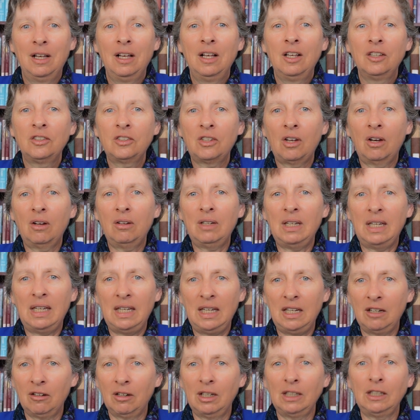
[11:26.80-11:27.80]
So
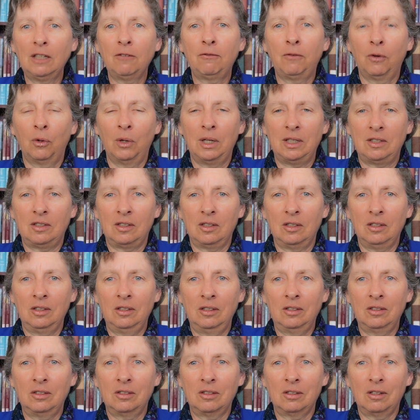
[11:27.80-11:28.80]
hearing the
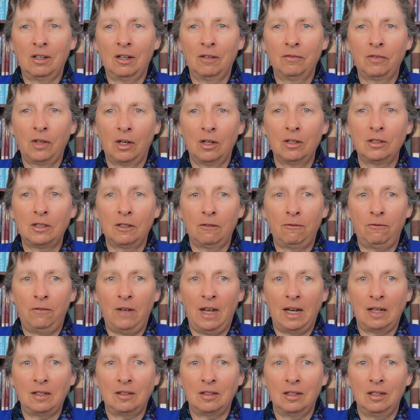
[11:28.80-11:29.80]
voices of those
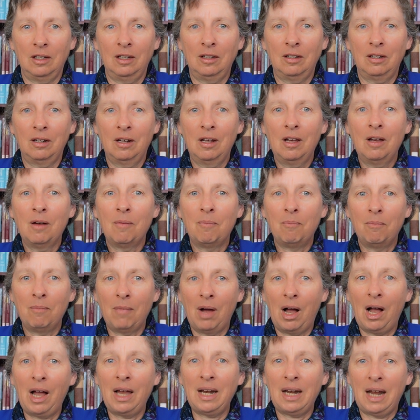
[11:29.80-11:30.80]
affected
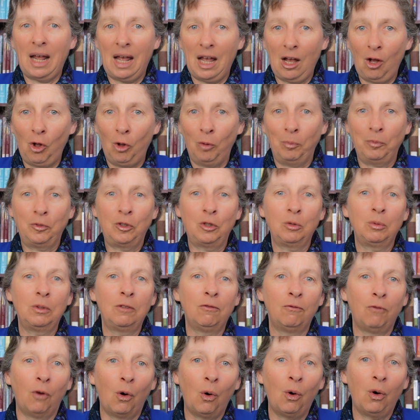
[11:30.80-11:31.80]
might help to
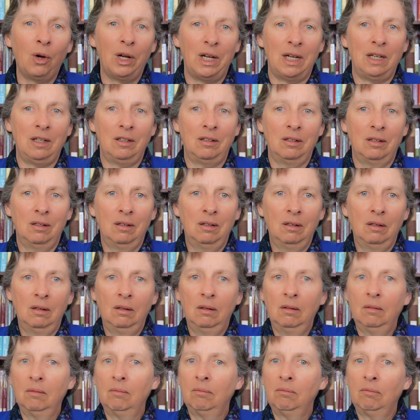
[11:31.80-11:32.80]
avoid
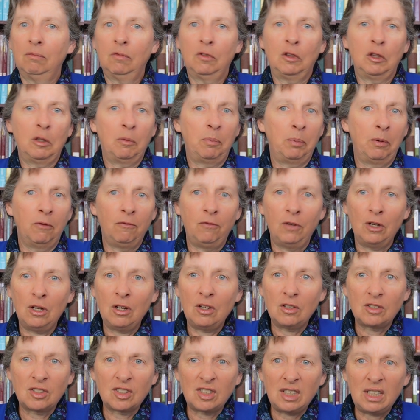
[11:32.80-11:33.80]
the
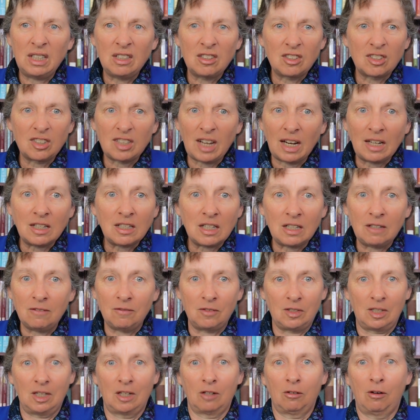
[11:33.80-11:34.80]
perverse
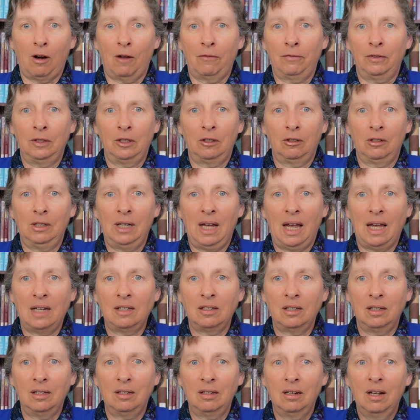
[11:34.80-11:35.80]
incentives that are often
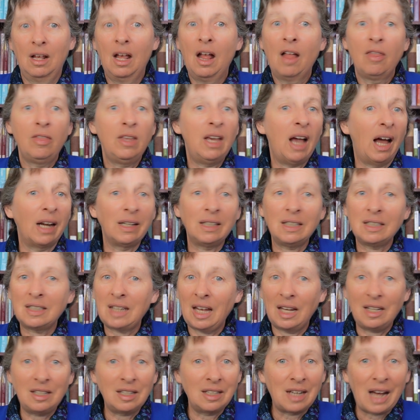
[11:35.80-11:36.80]
created, the
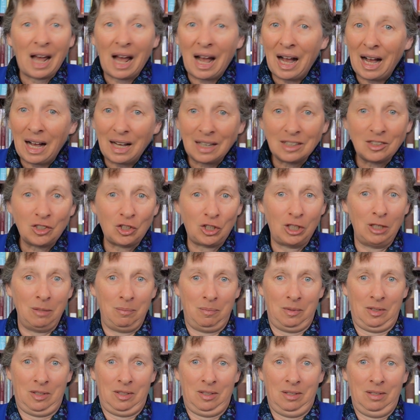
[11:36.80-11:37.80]
unintended
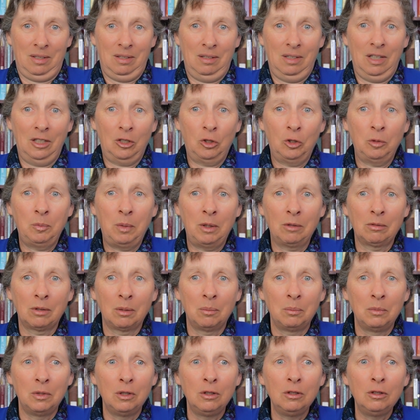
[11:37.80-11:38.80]
hardships that could be
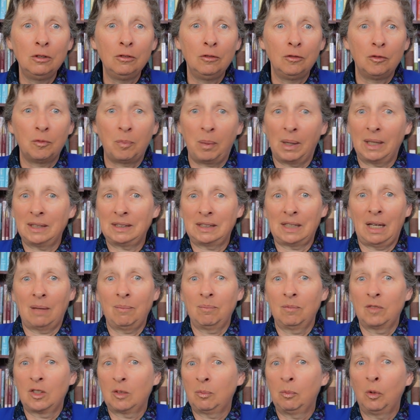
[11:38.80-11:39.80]
removed by
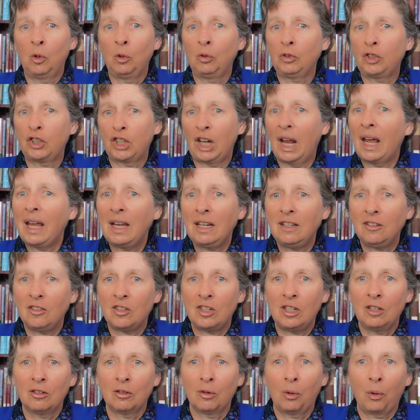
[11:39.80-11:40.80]
some small change
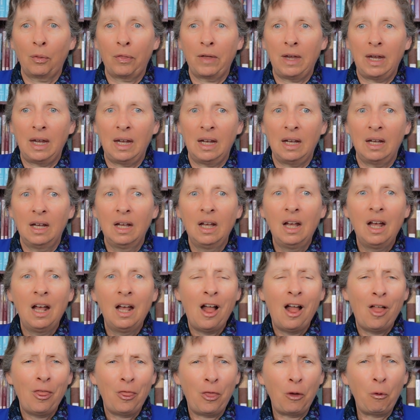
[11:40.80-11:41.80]
here or there,
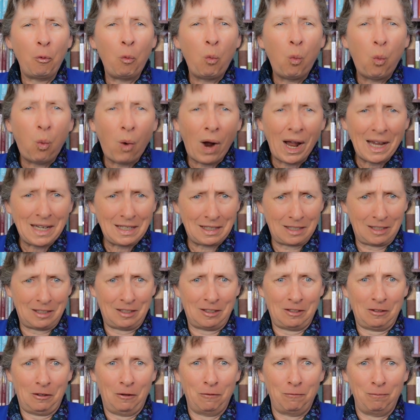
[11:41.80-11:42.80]
the
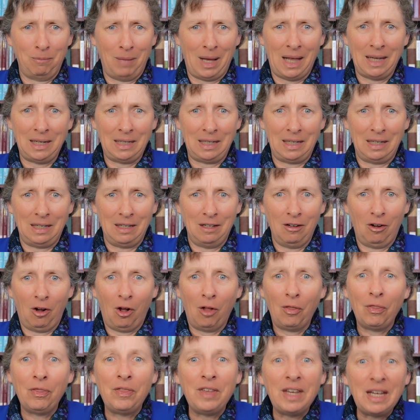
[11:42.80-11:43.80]
waste of money
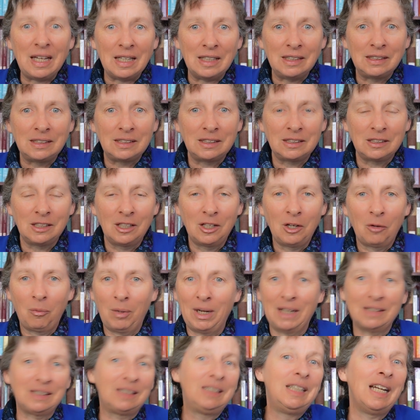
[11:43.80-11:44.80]
on this
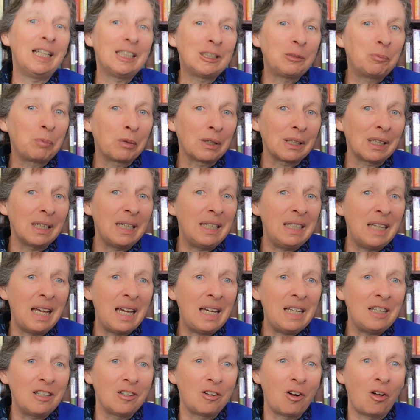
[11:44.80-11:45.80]
when it's desperately
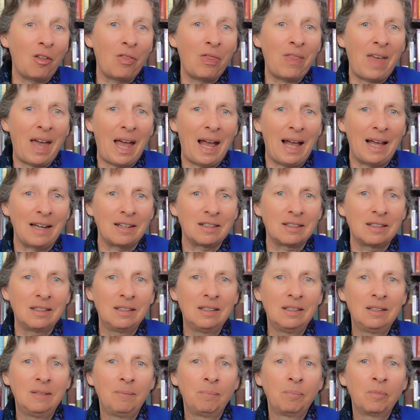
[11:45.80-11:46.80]
needed on that.
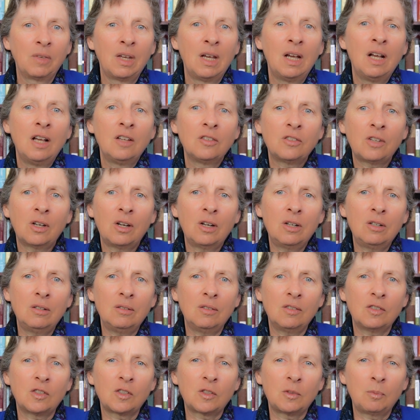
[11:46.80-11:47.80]
So
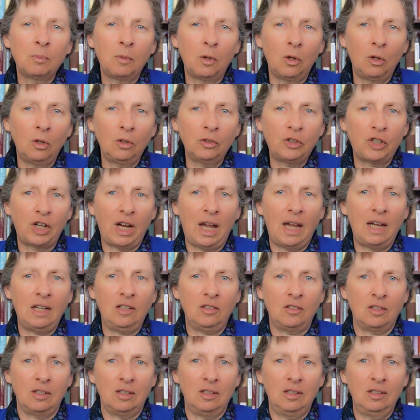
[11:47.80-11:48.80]
small
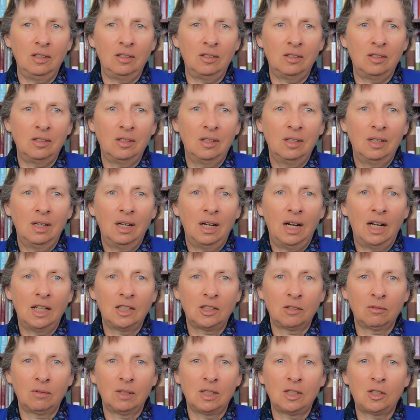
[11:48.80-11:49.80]
changes
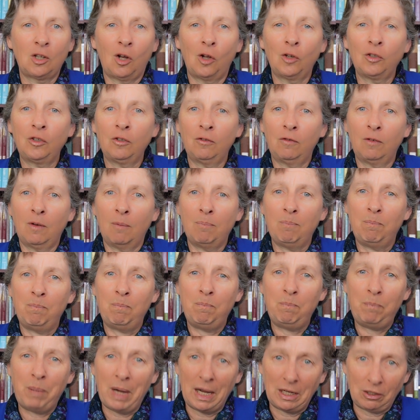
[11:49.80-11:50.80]
as a result of a
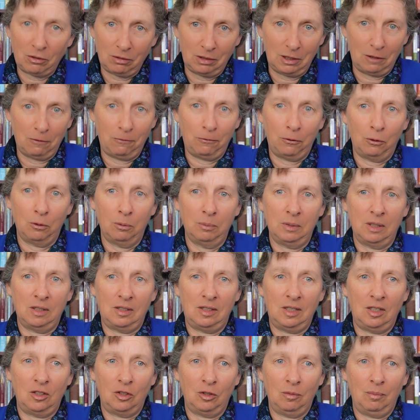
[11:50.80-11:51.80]
better informed
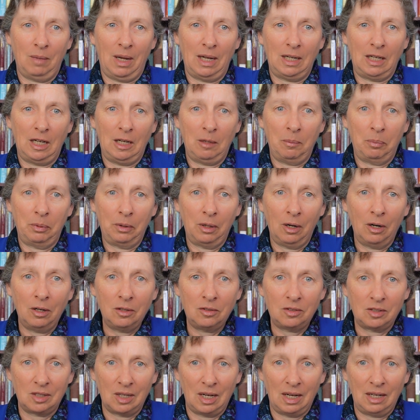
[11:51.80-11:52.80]
decision-making
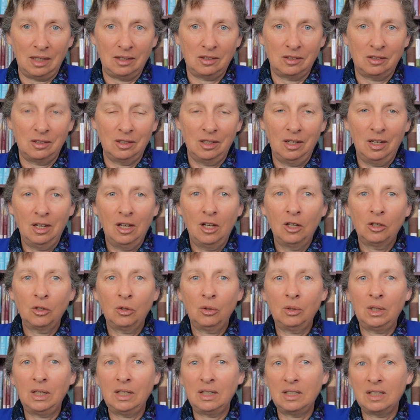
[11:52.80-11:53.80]
process
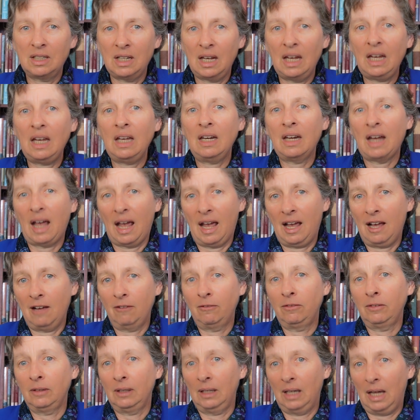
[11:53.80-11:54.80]
could indeed
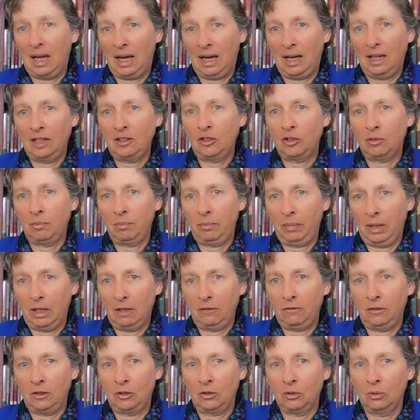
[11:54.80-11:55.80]
have large
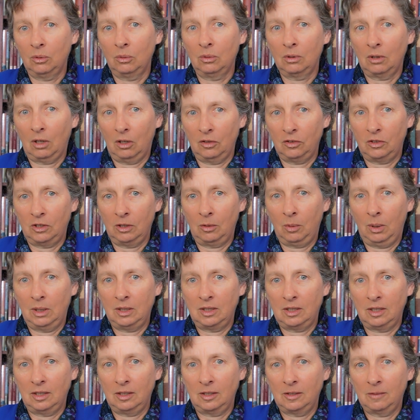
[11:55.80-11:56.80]
beneficial
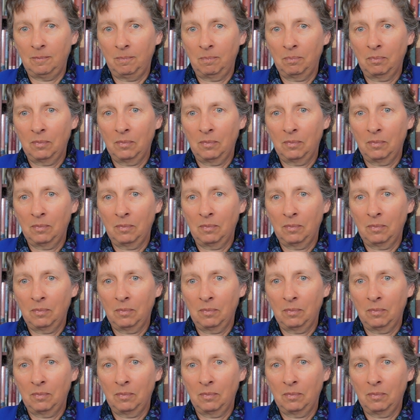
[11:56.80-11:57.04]
consequences.